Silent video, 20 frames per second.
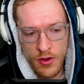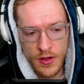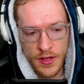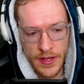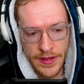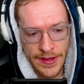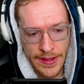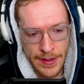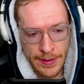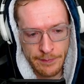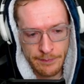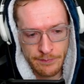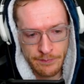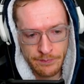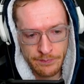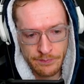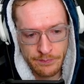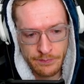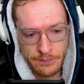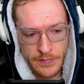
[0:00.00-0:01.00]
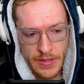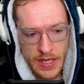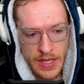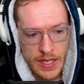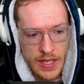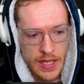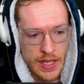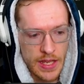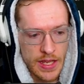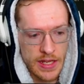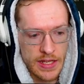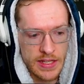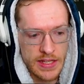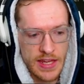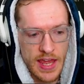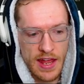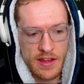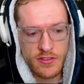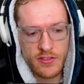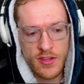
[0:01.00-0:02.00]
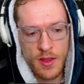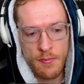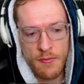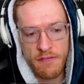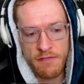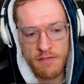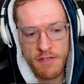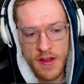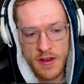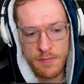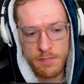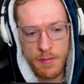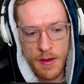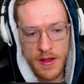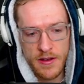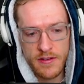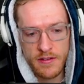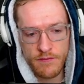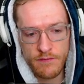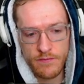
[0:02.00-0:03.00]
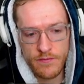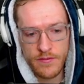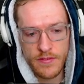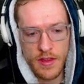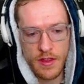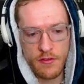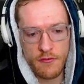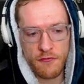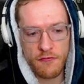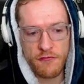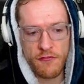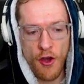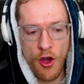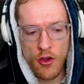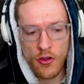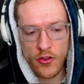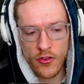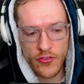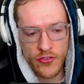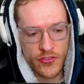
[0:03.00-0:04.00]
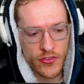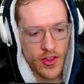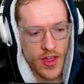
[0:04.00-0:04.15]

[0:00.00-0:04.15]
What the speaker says: here. Get some FUDBUD. Fox